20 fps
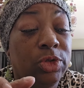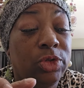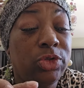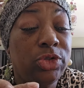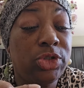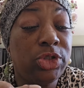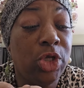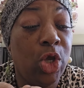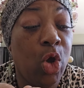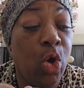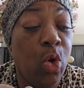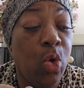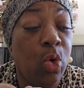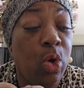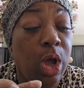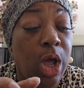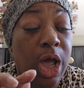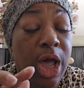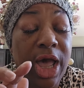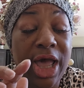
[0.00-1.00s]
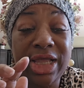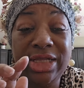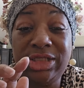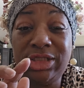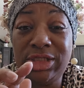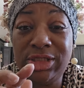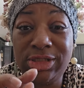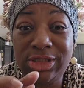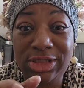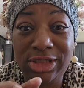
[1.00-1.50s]
So I
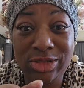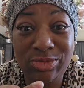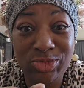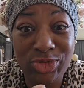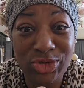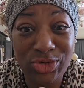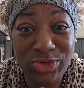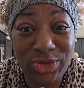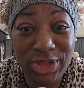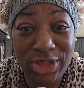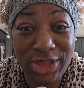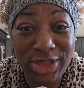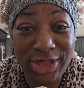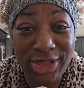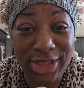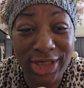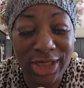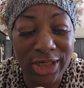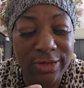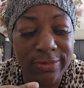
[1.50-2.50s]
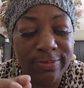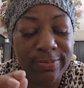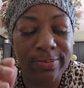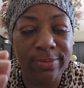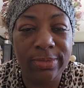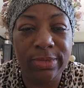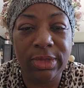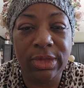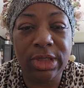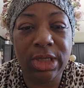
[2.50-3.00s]
took some zucchini,
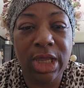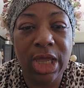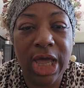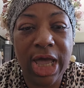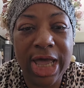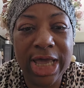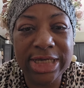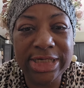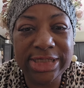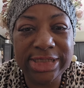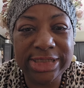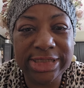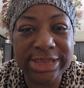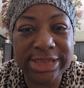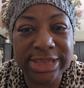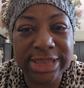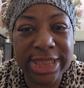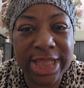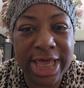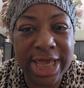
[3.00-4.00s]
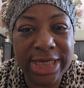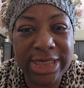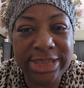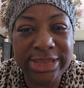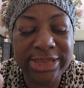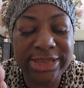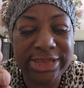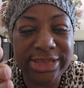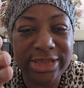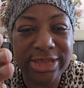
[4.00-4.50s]
I
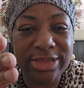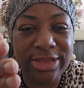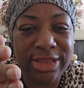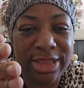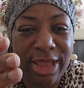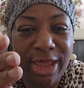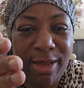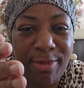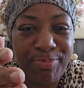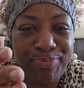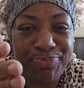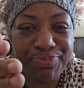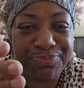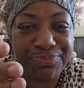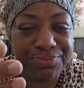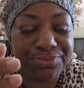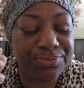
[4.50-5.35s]
sliced them.